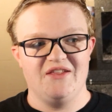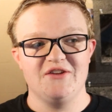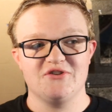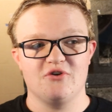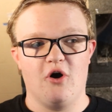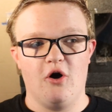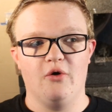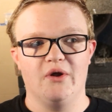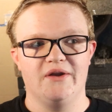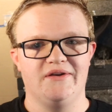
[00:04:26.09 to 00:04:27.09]
These are
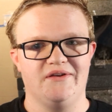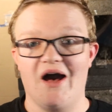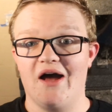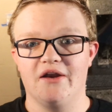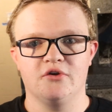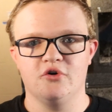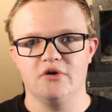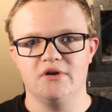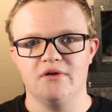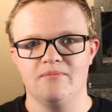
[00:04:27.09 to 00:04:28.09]
all not
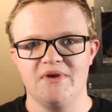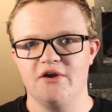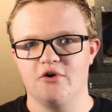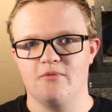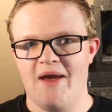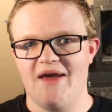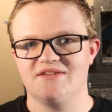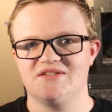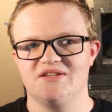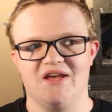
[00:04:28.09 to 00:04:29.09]
good beginner pets.